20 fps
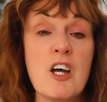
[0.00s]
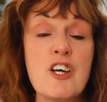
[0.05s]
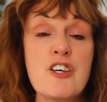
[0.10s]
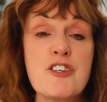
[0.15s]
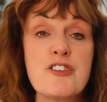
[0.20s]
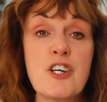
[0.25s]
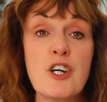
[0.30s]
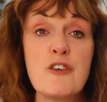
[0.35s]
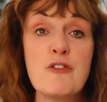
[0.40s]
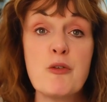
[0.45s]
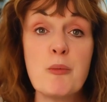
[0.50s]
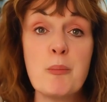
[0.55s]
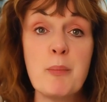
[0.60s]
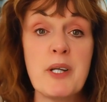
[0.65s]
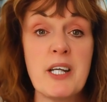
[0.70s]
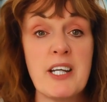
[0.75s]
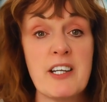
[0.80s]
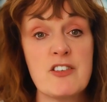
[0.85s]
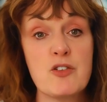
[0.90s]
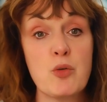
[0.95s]
So for
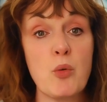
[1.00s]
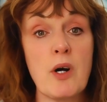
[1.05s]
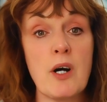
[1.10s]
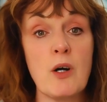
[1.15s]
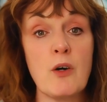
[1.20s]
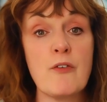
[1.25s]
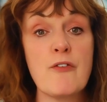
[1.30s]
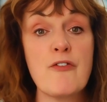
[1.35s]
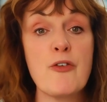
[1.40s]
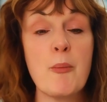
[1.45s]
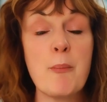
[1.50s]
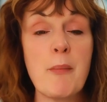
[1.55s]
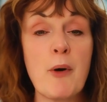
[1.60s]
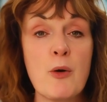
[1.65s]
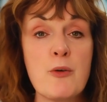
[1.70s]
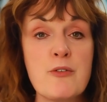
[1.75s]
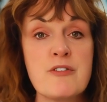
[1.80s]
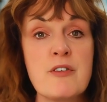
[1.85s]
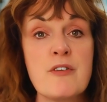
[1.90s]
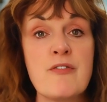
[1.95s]
B12, the
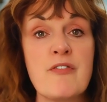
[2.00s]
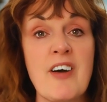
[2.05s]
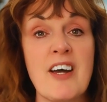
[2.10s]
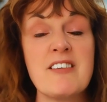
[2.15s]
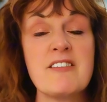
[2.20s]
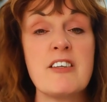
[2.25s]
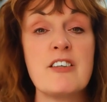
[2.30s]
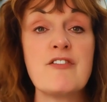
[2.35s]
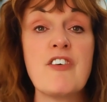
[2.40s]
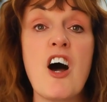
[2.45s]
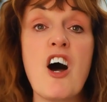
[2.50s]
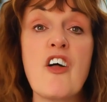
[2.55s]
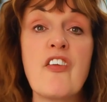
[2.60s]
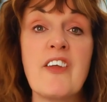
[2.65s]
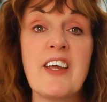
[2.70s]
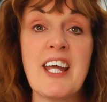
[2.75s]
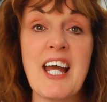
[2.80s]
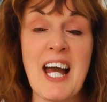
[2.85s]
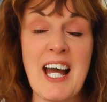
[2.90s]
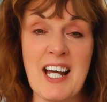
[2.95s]
most effective are
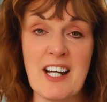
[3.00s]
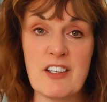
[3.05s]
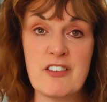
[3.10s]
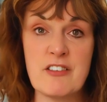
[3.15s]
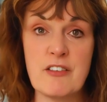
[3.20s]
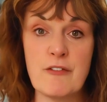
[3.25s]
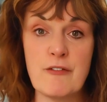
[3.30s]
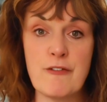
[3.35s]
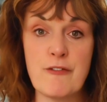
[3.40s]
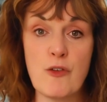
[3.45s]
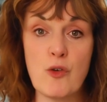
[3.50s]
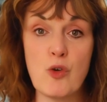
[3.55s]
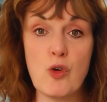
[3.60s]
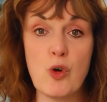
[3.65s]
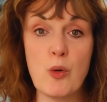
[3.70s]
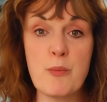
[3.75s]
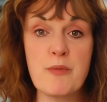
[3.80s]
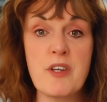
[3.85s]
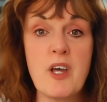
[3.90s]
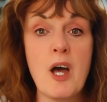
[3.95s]
the active
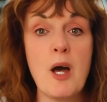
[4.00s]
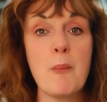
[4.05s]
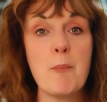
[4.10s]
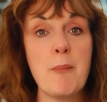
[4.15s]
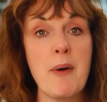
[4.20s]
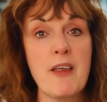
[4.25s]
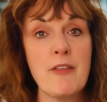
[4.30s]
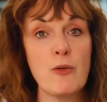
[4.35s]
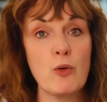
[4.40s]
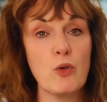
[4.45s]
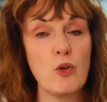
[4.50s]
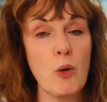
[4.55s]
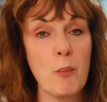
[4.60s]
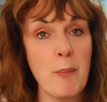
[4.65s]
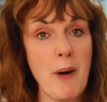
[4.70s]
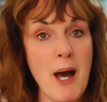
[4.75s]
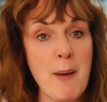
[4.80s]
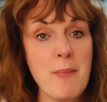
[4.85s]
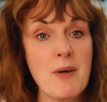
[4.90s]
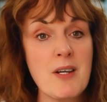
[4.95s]
forms,
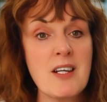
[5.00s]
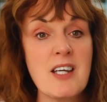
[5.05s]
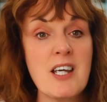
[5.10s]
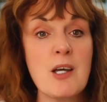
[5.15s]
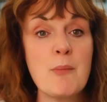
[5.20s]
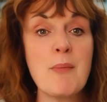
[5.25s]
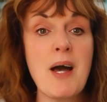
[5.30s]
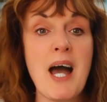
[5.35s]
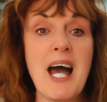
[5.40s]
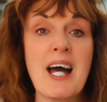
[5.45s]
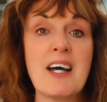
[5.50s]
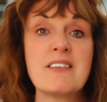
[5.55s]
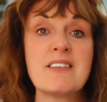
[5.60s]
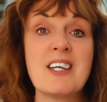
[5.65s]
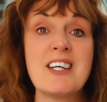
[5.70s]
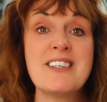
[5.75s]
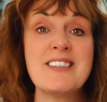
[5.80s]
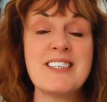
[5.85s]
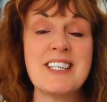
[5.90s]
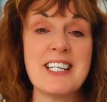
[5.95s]
methylcobalamin and
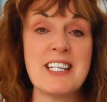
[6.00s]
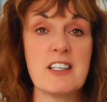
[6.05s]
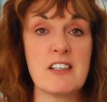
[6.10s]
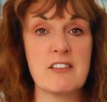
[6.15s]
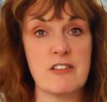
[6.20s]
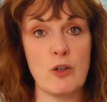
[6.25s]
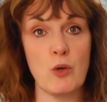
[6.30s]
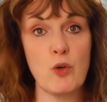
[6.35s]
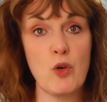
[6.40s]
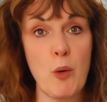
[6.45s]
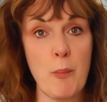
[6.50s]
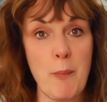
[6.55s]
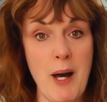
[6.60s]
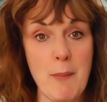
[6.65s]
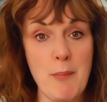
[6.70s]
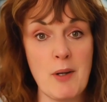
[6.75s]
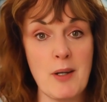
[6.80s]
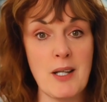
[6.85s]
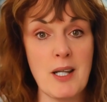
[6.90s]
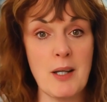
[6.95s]

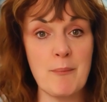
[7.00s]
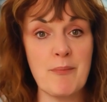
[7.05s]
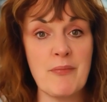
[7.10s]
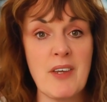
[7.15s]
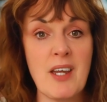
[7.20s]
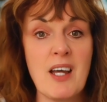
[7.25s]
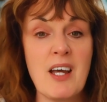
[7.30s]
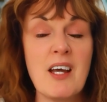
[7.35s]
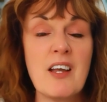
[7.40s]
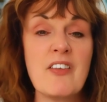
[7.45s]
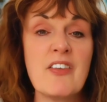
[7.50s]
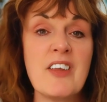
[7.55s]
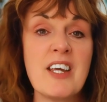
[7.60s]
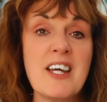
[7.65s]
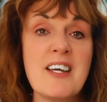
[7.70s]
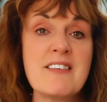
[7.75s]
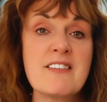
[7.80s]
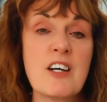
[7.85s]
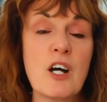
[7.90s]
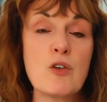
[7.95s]
adenosylcobalamin.
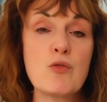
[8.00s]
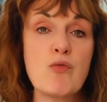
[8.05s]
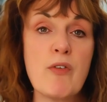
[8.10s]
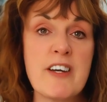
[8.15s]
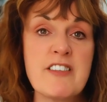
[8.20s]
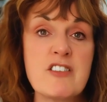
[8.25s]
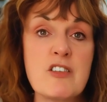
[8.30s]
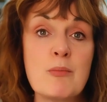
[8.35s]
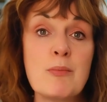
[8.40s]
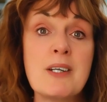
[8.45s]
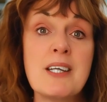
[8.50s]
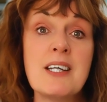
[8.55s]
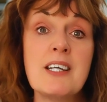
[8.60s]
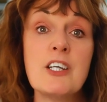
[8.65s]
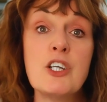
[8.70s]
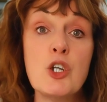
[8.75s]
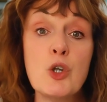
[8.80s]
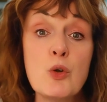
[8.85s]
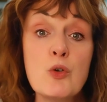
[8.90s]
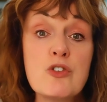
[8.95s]
These are readily
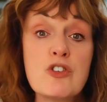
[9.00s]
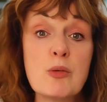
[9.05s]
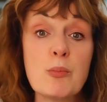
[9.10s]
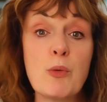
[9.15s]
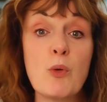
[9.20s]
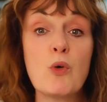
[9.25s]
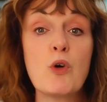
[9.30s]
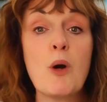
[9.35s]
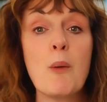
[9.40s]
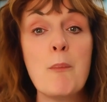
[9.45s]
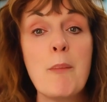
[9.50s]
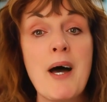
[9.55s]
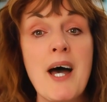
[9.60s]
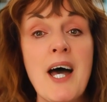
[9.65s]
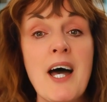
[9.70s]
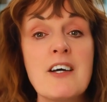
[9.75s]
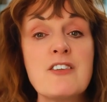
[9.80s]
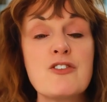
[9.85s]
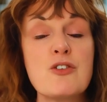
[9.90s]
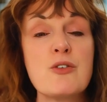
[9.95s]
usable
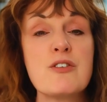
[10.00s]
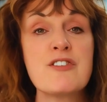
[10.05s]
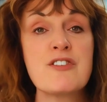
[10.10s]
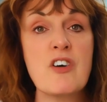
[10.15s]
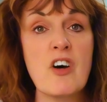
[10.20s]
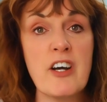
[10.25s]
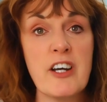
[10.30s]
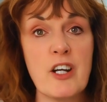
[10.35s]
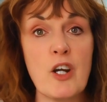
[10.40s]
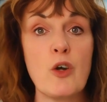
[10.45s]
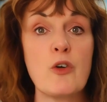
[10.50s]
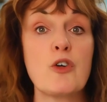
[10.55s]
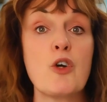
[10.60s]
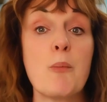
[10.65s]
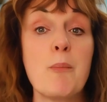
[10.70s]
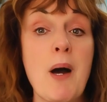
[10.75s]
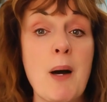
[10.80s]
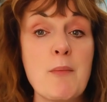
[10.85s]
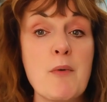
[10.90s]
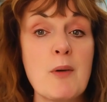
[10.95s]
compared to
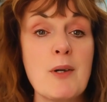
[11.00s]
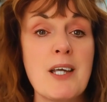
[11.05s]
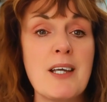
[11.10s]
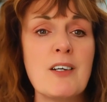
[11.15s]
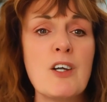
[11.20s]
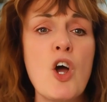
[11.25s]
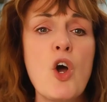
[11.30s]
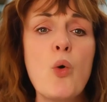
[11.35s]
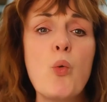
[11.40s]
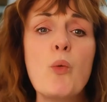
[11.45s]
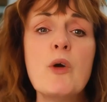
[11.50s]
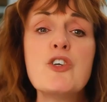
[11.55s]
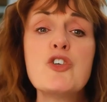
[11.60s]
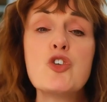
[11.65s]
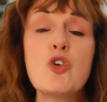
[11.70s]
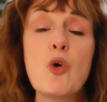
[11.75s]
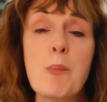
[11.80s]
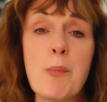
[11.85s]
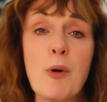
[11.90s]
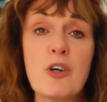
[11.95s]
cyanocobalamin, which
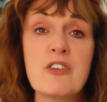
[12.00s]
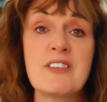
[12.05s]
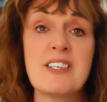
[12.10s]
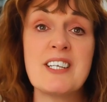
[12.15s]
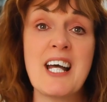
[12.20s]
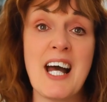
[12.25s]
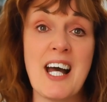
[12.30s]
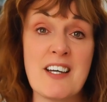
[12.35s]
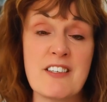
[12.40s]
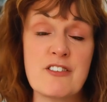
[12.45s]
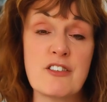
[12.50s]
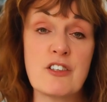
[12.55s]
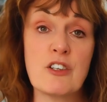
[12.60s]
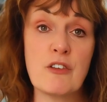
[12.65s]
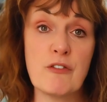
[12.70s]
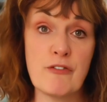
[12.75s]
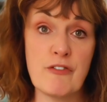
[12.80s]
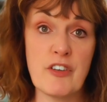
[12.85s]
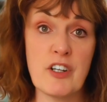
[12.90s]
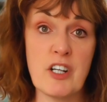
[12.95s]
your body has to
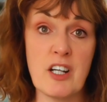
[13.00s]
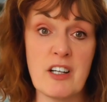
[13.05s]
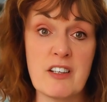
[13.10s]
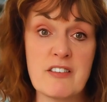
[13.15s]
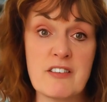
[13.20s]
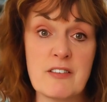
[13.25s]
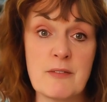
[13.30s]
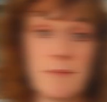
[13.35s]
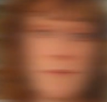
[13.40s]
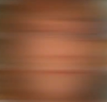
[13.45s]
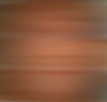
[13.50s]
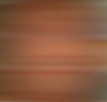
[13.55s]
convert.